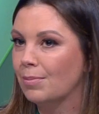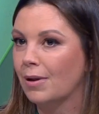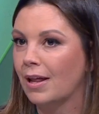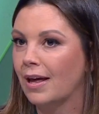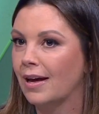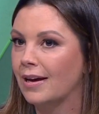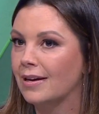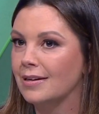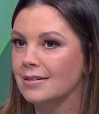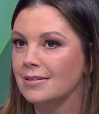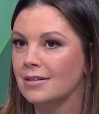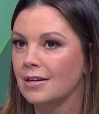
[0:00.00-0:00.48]

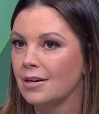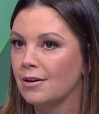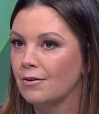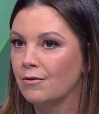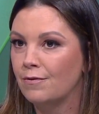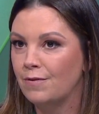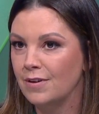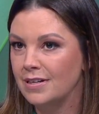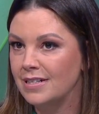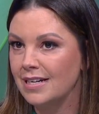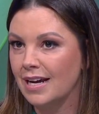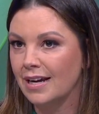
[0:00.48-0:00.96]
players
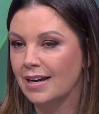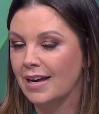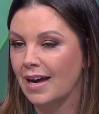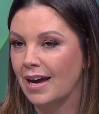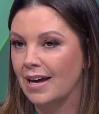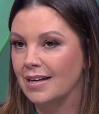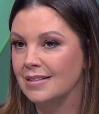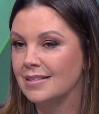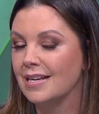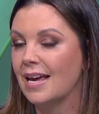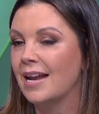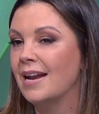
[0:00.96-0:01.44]
for
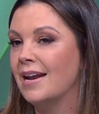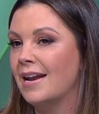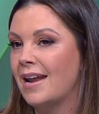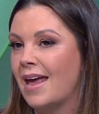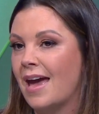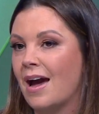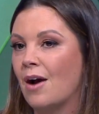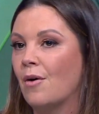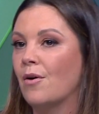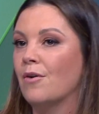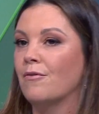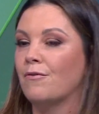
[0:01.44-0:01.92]
decades, and
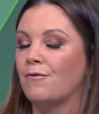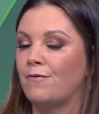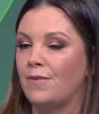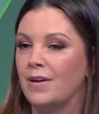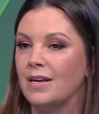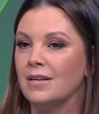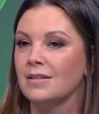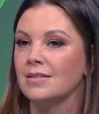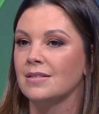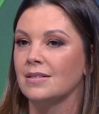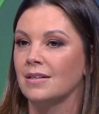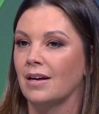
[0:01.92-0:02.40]
now it
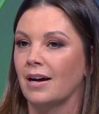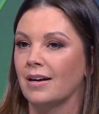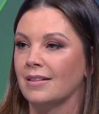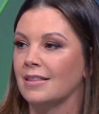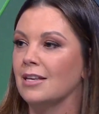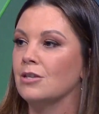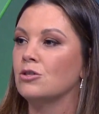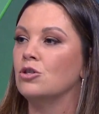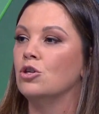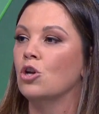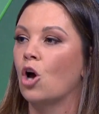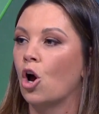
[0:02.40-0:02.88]
feels like
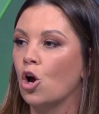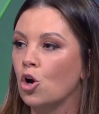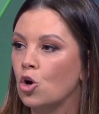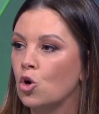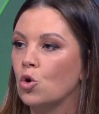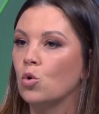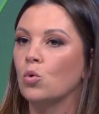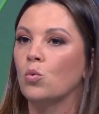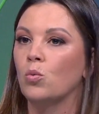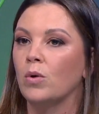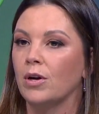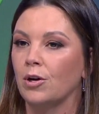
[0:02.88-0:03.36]
there's no
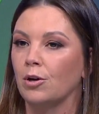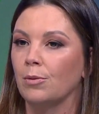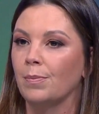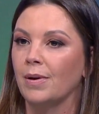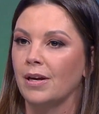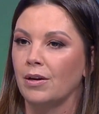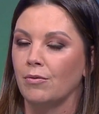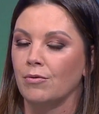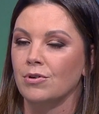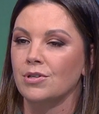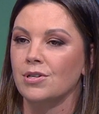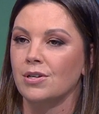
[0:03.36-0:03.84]
goodwill
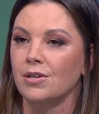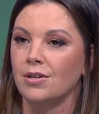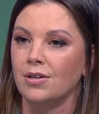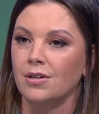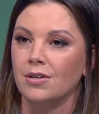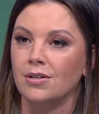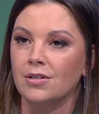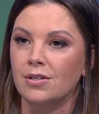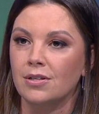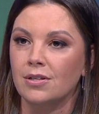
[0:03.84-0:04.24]
being returned.